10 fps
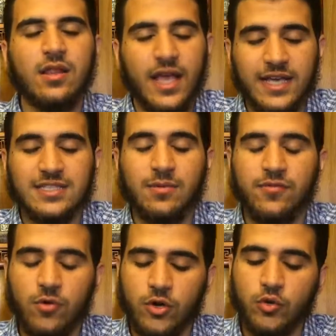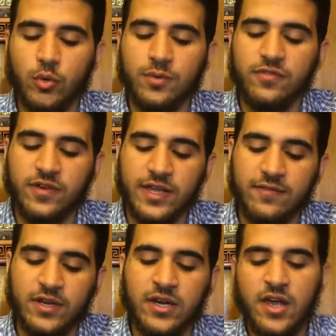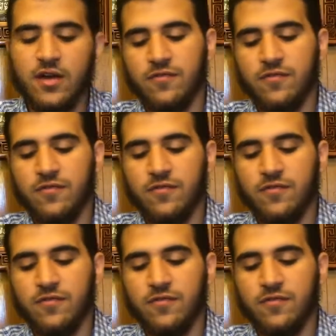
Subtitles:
like I said before, you will be forgiven